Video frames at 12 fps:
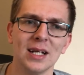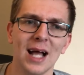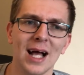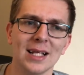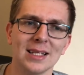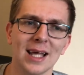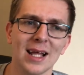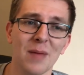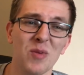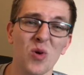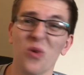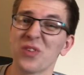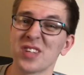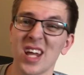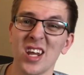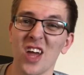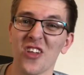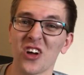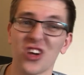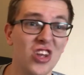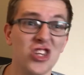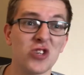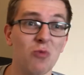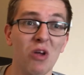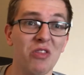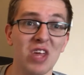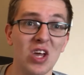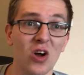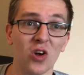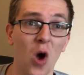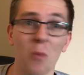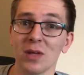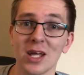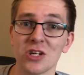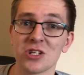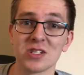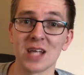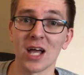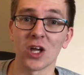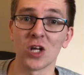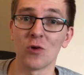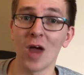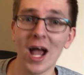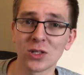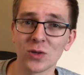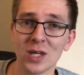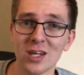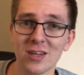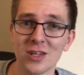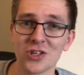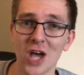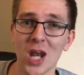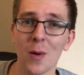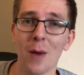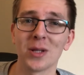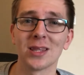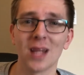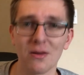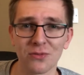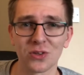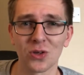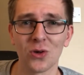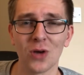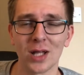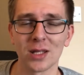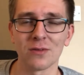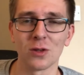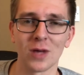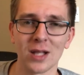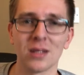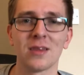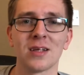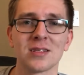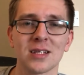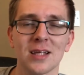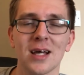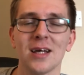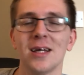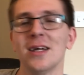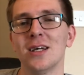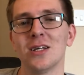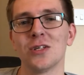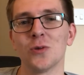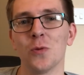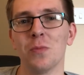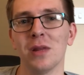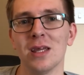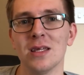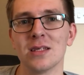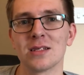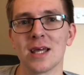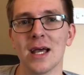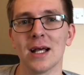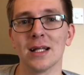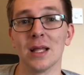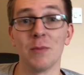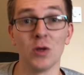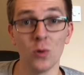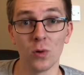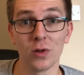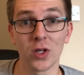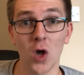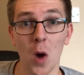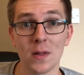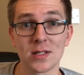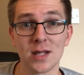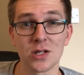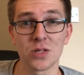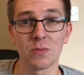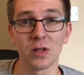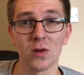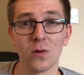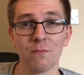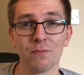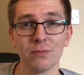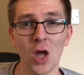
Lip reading: And let me know if there's any other cringe-worthy or compilations that I could react to here on the channel. I would love to. I'd love to look into things like that. So please let me know in the comment section below.